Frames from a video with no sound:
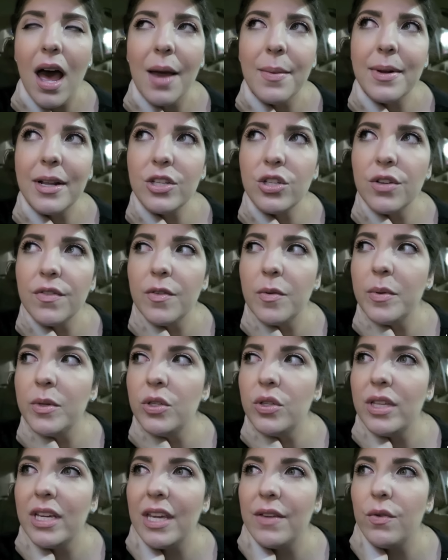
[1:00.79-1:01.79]
I'm not sure if I'm gonna
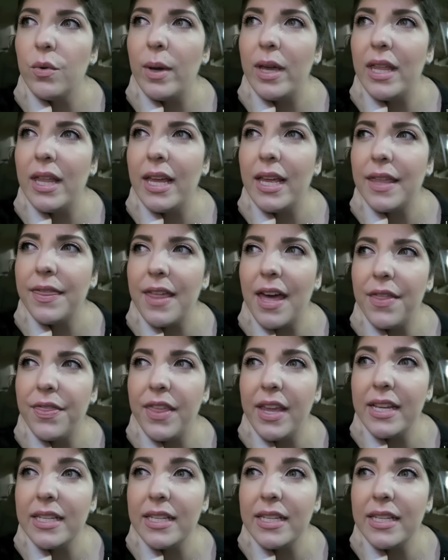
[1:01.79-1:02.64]
do the giveaway like at